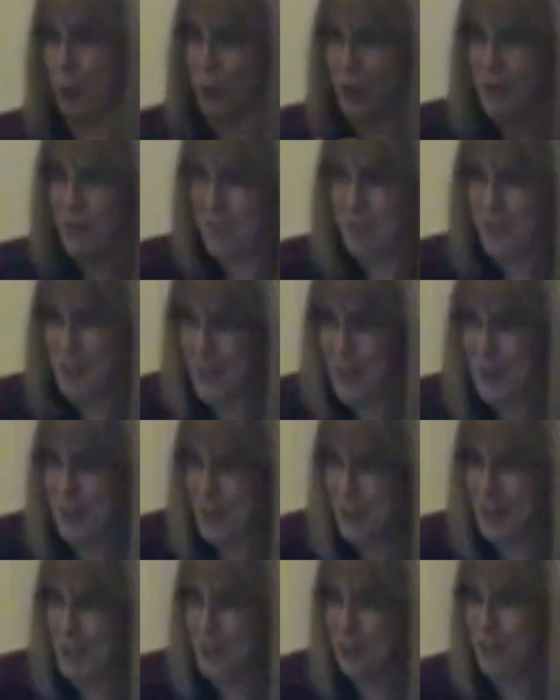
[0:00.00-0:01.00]
to what's in
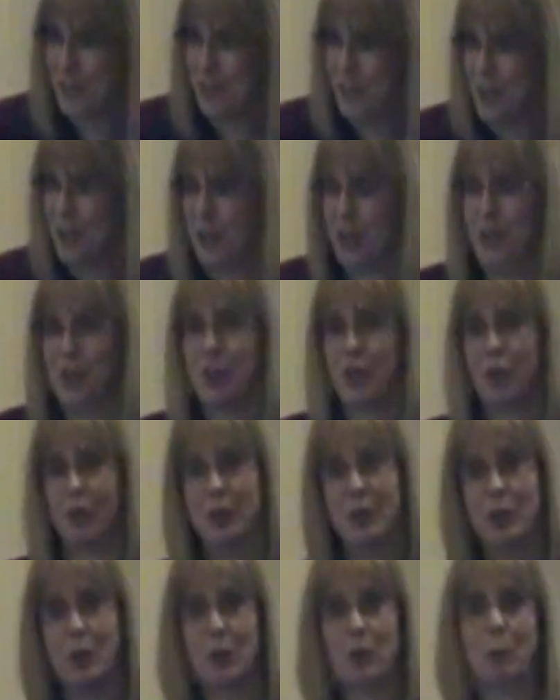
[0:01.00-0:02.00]
your dictionary
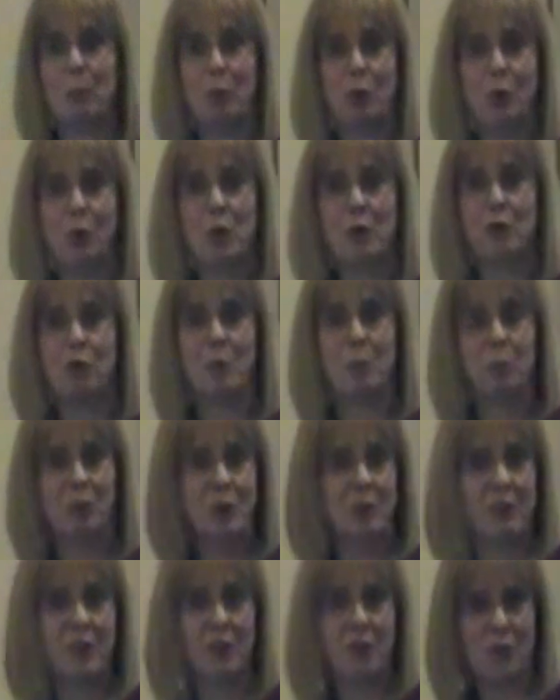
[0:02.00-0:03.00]
or in your computer from
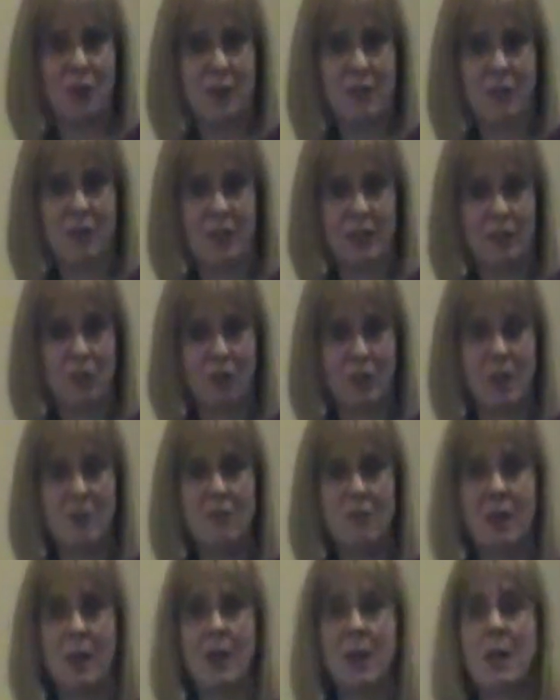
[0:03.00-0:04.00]
previous
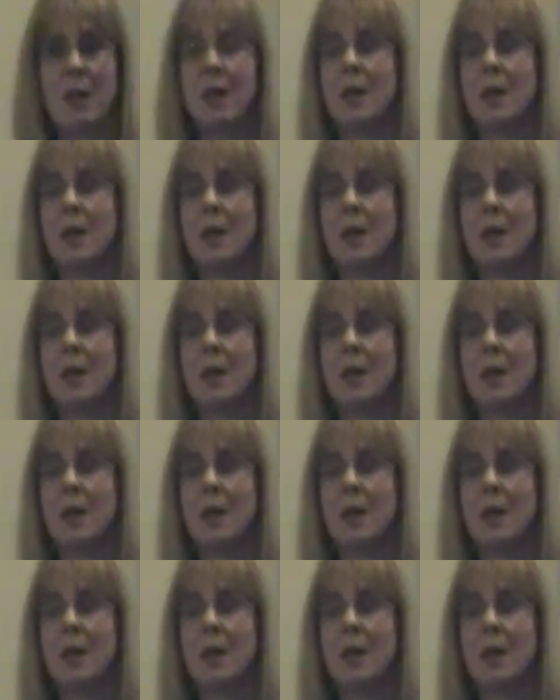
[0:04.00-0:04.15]
translations.